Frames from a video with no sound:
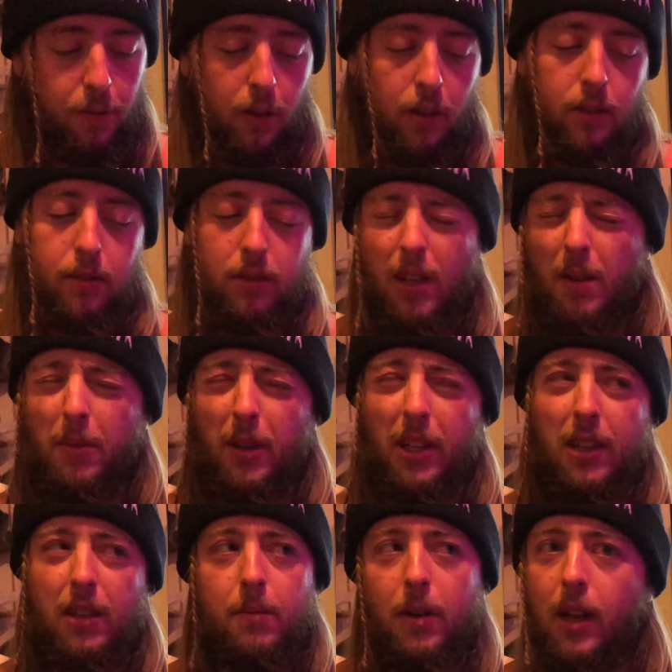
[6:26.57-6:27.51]
Or, I mean,
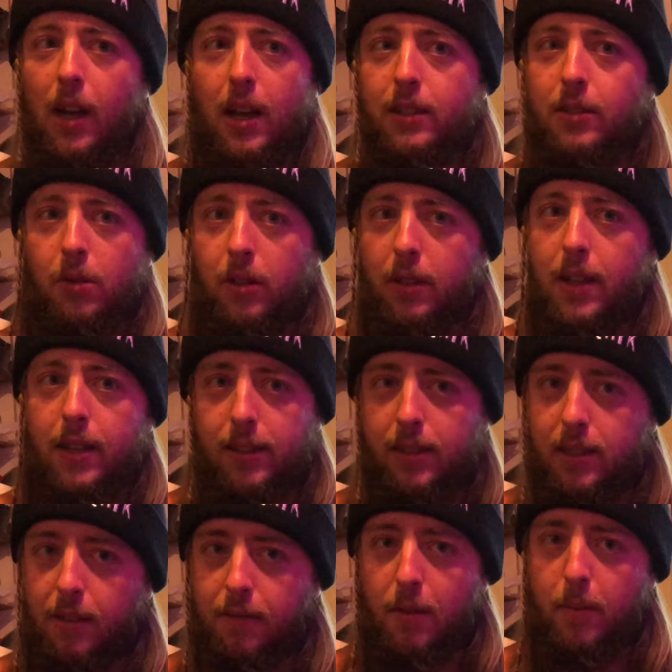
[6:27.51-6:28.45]
come on, I do a lot of
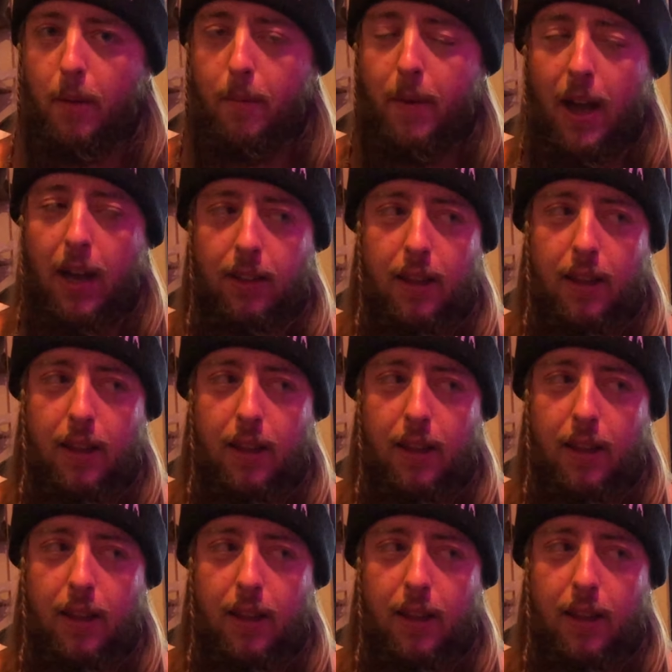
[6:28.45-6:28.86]
stuff on my Mac,